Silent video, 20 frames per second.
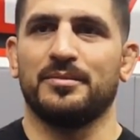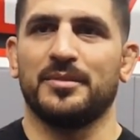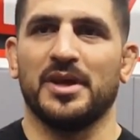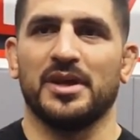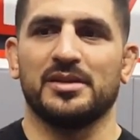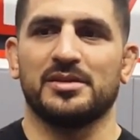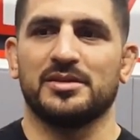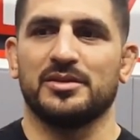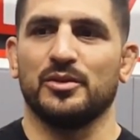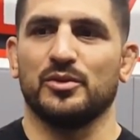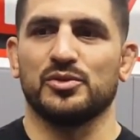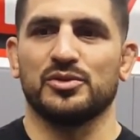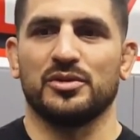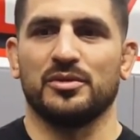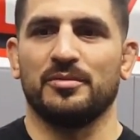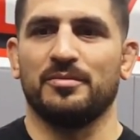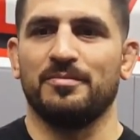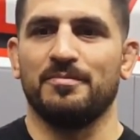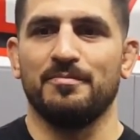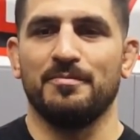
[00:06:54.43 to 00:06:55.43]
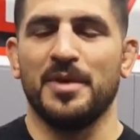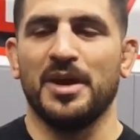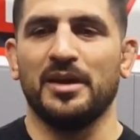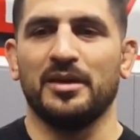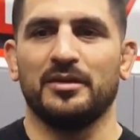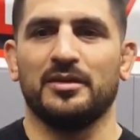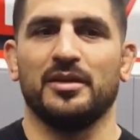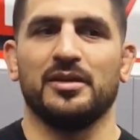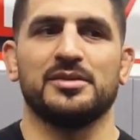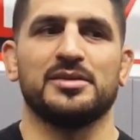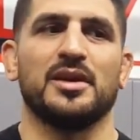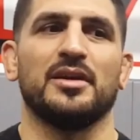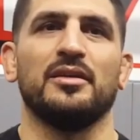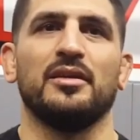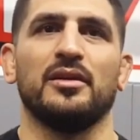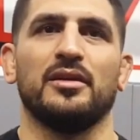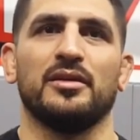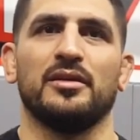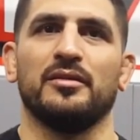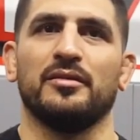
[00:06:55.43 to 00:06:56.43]
Those are main things I
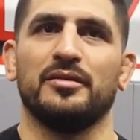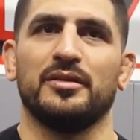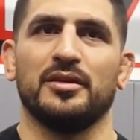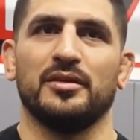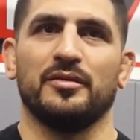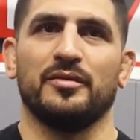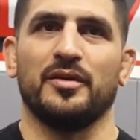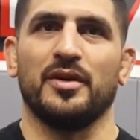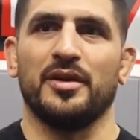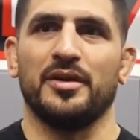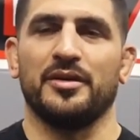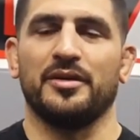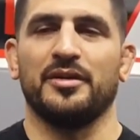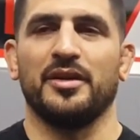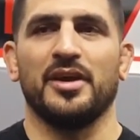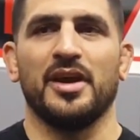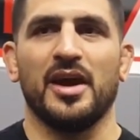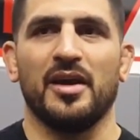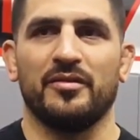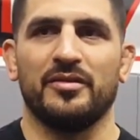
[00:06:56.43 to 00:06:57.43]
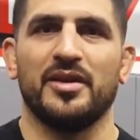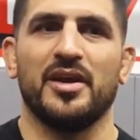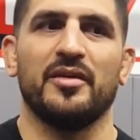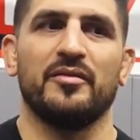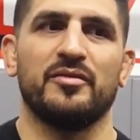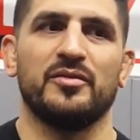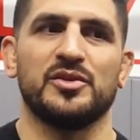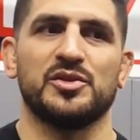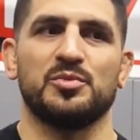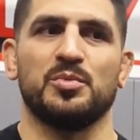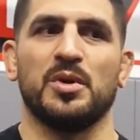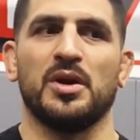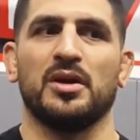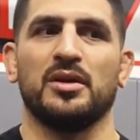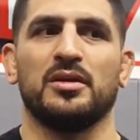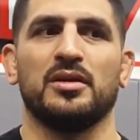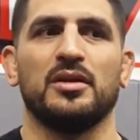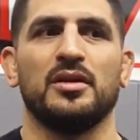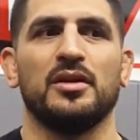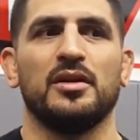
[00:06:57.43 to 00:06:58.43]
look into a fighter. They have to have
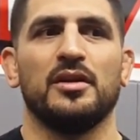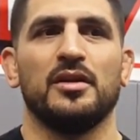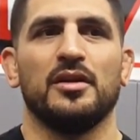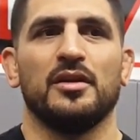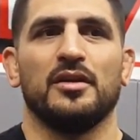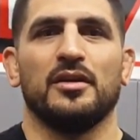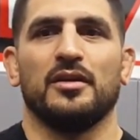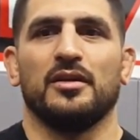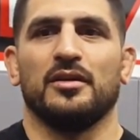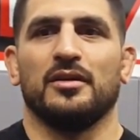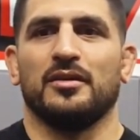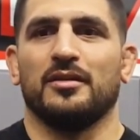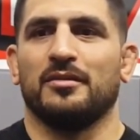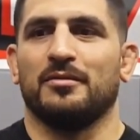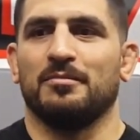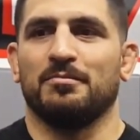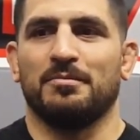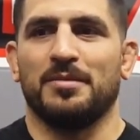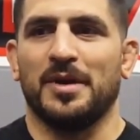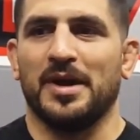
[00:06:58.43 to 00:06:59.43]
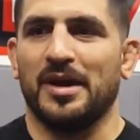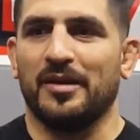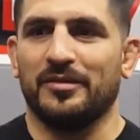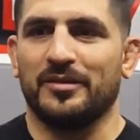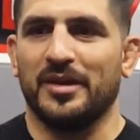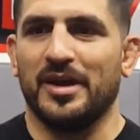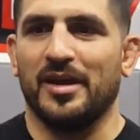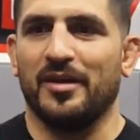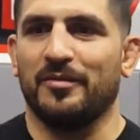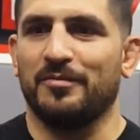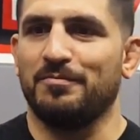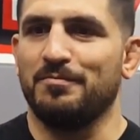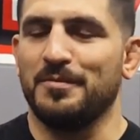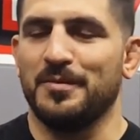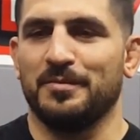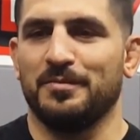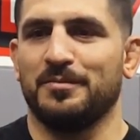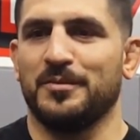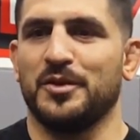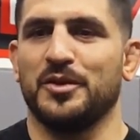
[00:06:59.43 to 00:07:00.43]
respect. They have to
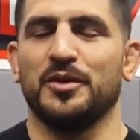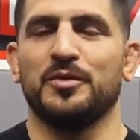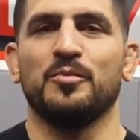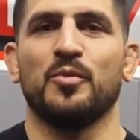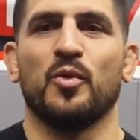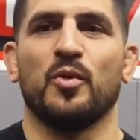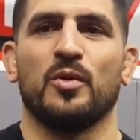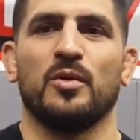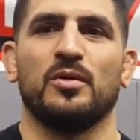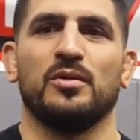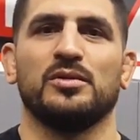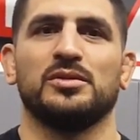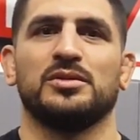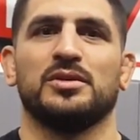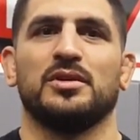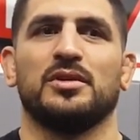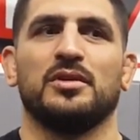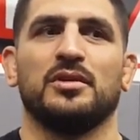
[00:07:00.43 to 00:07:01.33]
have good morals.